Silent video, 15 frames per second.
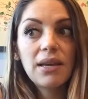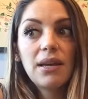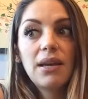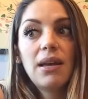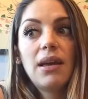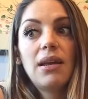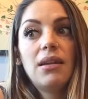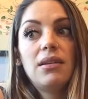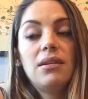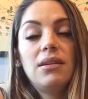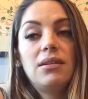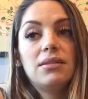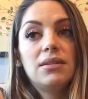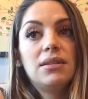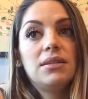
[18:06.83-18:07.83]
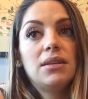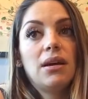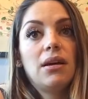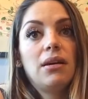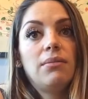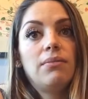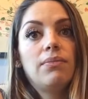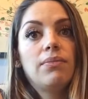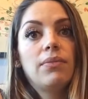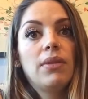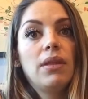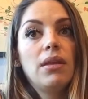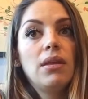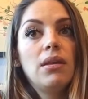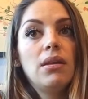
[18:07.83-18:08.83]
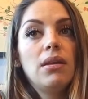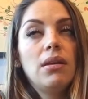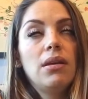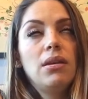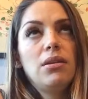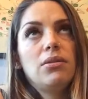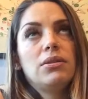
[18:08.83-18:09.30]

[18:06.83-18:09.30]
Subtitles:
I had an easy time, you